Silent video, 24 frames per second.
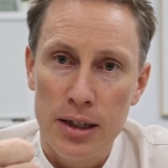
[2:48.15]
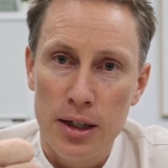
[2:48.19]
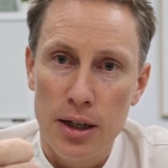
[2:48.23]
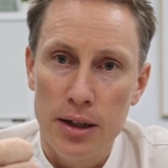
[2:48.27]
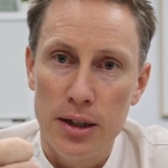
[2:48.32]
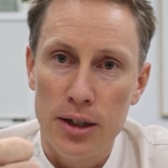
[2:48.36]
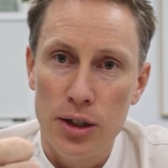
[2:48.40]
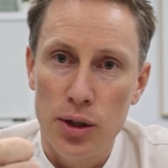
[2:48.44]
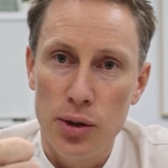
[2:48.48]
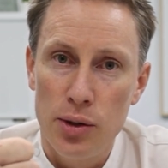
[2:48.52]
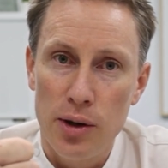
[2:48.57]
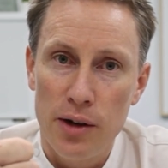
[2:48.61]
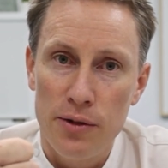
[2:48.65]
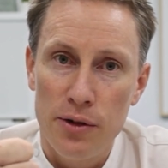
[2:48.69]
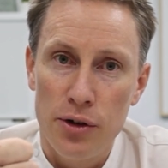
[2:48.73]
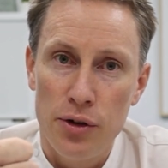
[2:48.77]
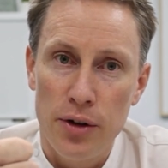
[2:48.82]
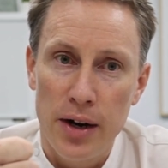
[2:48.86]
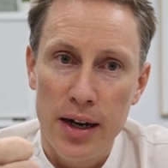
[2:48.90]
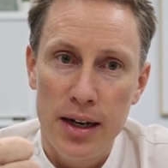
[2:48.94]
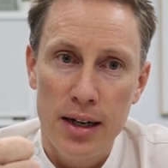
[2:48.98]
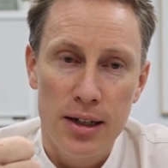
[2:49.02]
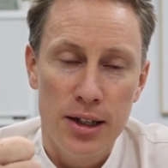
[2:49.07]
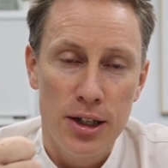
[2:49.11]
So the
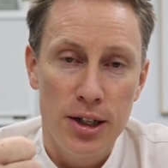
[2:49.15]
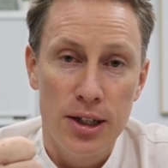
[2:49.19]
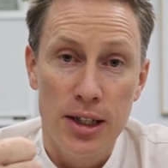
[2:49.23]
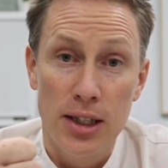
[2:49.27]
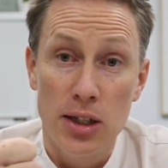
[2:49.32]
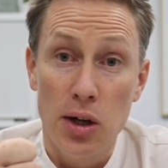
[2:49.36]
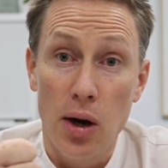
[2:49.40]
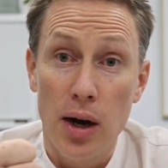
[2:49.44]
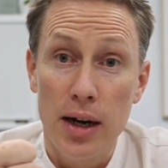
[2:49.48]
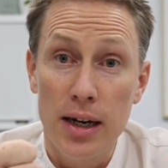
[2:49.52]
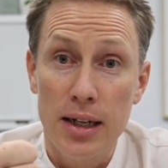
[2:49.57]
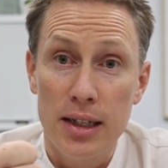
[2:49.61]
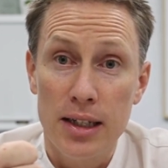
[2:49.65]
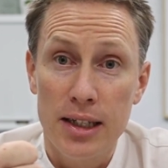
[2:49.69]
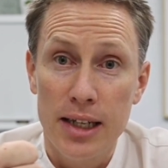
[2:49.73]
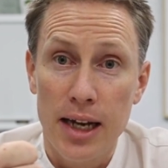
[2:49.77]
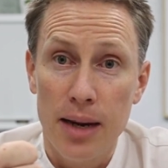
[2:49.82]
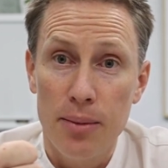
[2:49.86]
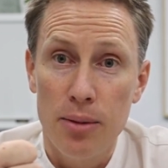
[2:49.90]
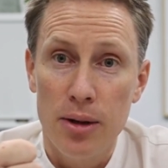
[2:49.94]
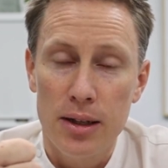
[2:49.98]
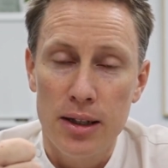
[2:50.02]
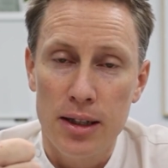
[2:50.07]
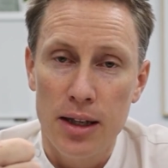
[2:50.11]
pseudoephedrine is your sinus
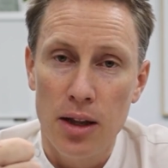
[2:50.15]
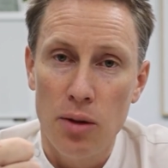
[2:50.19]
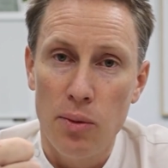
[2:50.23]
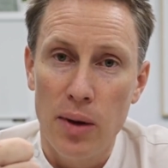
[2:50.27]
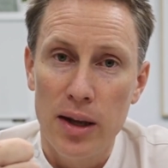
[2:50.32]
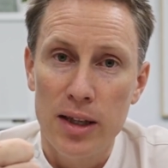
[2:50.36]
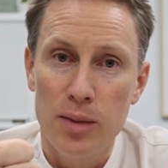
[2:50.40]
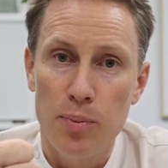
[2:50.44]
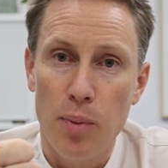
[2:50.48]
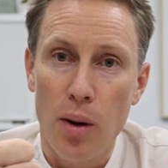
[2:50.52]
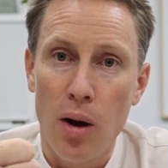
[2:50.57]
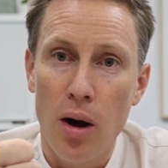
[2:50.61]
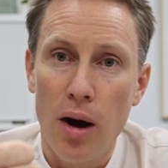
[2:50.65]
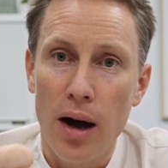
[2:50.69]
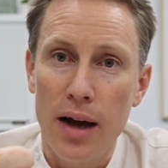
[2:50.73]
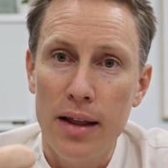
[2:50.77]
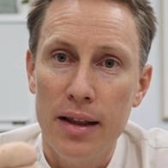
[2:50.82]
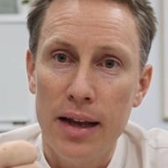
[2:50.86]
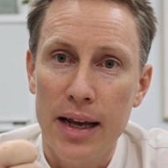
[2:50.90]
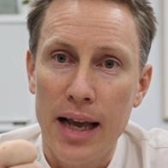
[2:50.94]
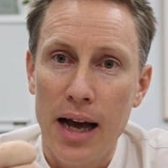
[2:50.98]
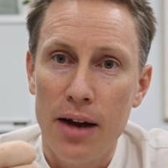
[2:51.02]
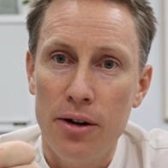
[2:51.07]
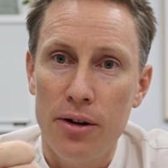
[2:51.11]
tablets, so the ones
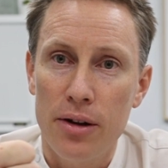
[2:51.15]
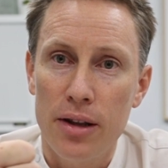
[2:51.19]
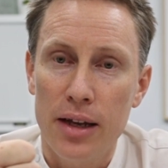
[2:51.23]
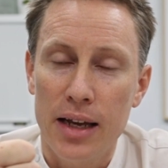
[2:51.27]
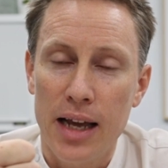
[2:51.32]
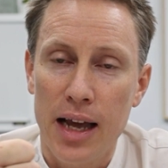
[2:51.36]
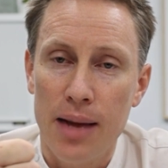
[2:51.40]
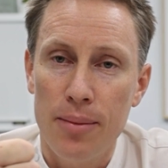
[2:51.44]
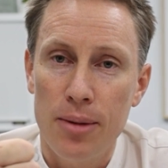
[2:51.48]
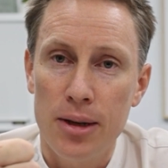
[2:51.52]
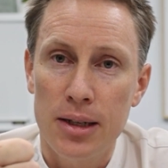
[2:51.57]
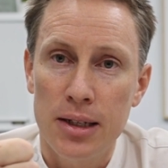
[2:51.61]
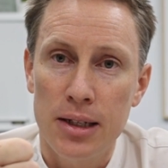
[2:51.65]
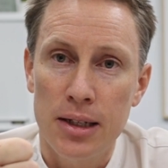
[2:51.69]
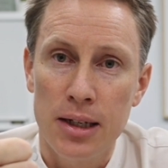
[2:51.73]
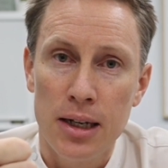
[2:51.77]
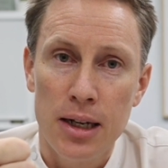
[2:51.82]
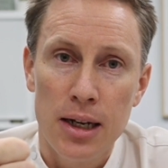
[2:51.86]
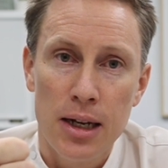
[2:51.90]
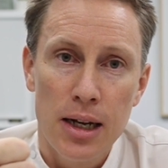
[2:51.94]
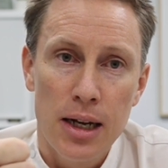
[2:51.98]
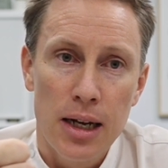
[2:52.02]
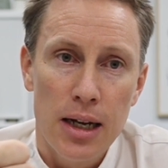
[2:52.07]
behind the counter at the chemist